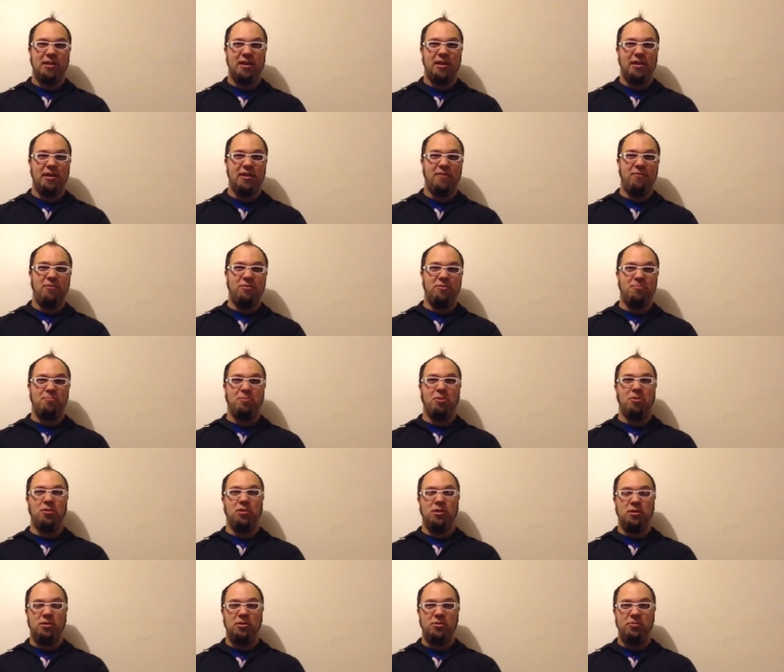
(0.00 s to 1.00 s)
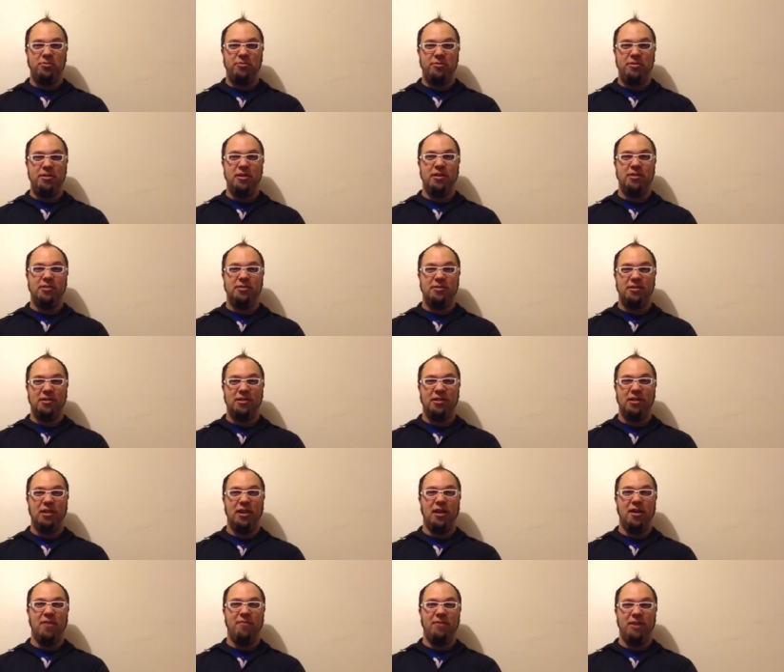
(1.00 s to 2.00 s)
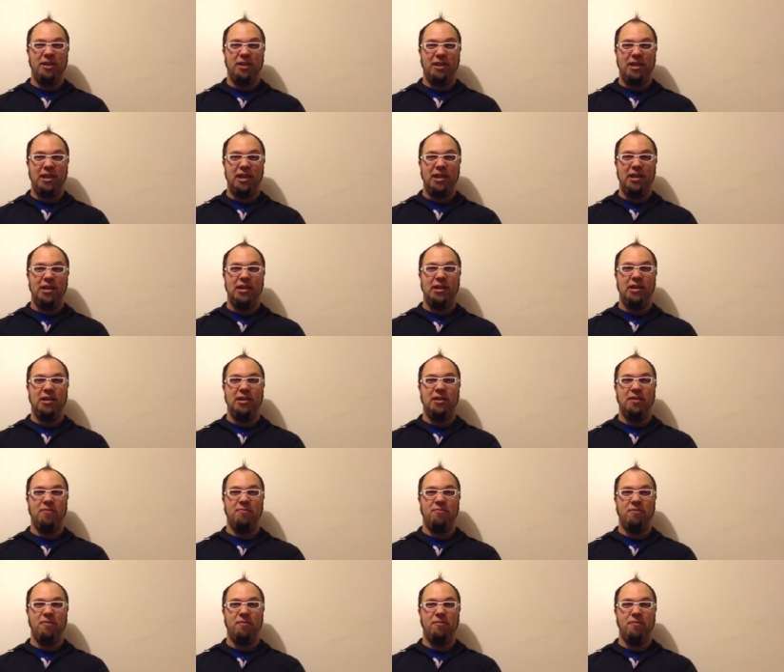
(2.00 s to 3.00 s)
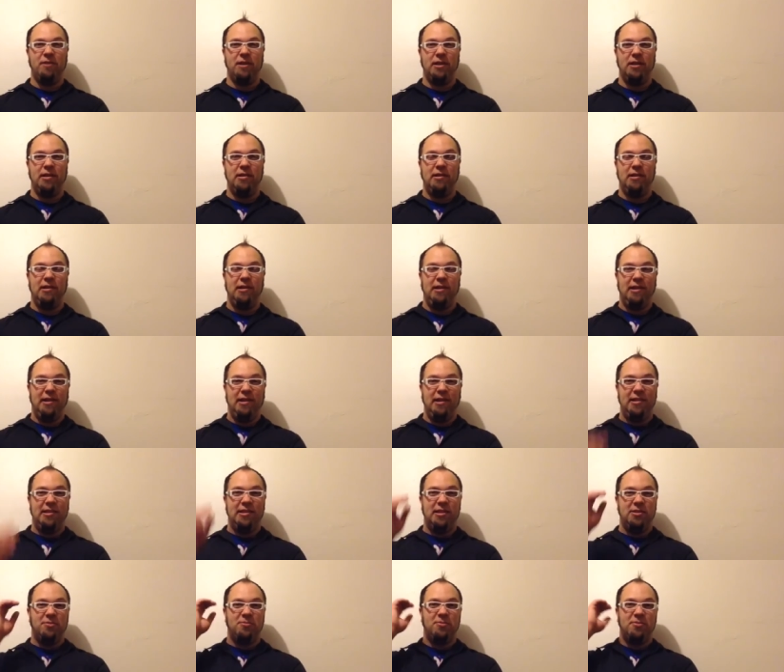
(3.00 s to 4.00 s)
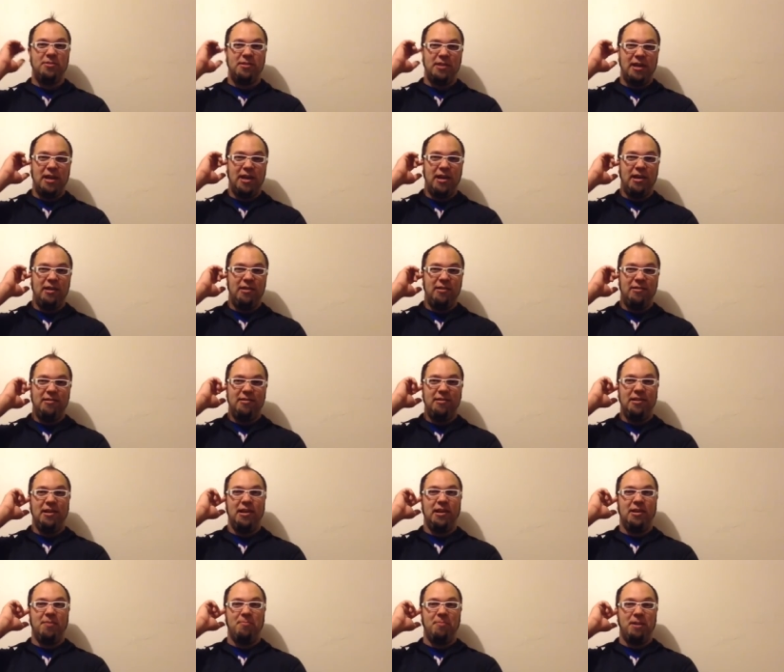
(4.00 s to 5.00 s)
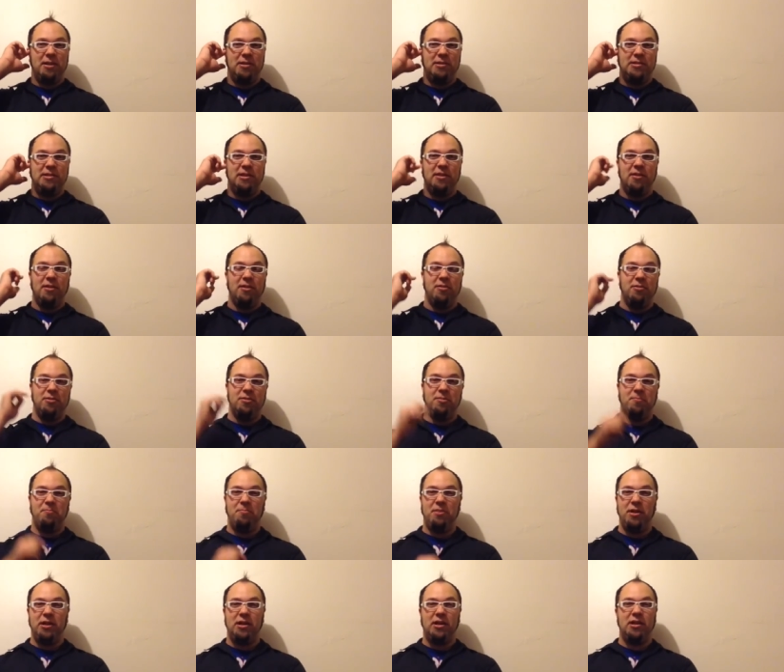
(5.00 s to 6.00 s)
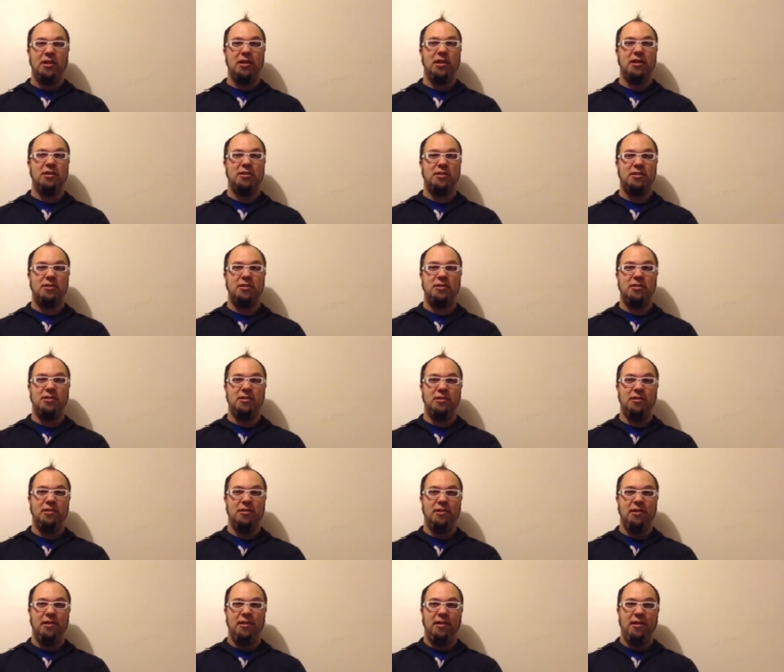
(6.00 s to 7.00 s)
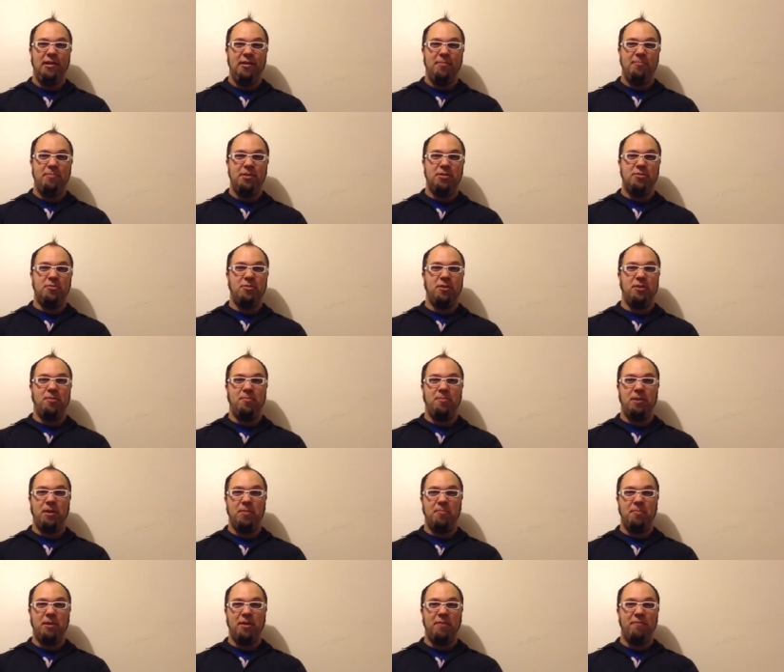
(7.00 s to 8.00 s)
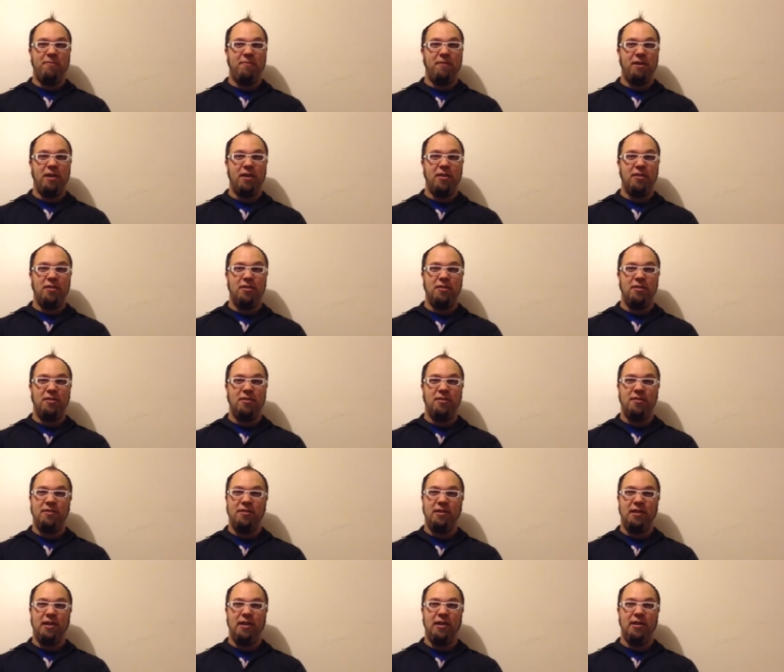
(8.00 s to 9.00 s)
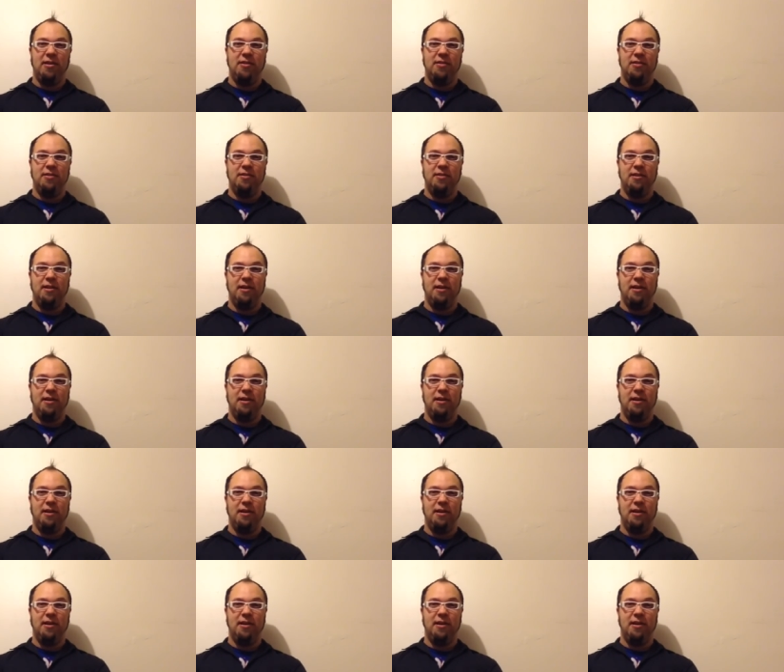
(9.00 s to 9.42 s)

like to have a sport that you just love and you can't get enough of it. This was at like my center. It was a big connection between me and my father, and